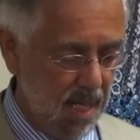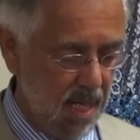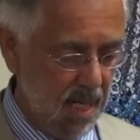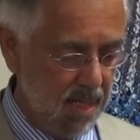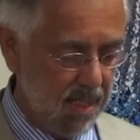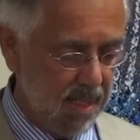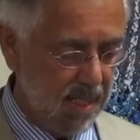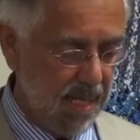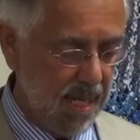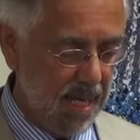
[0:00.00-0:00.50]

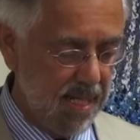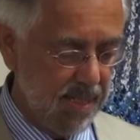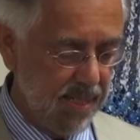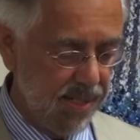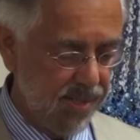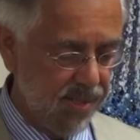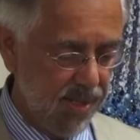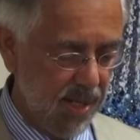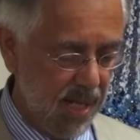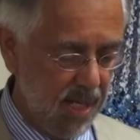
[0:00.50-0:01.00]
And
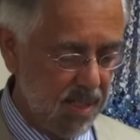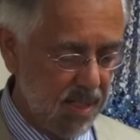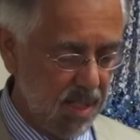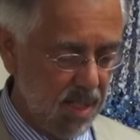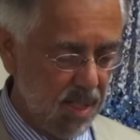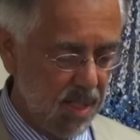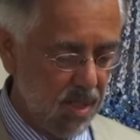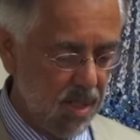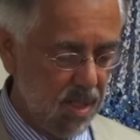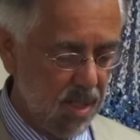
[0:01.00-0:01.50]
Kennedy said,
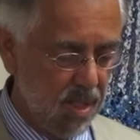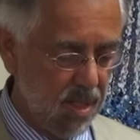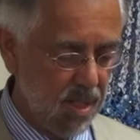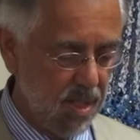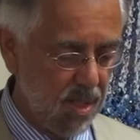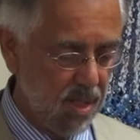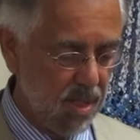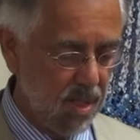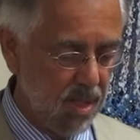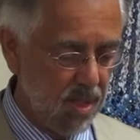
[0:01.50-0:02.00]

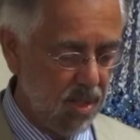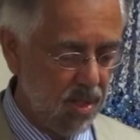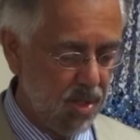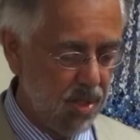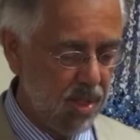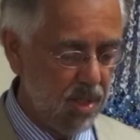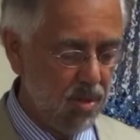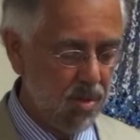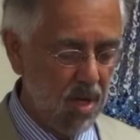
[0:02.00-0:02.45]
Do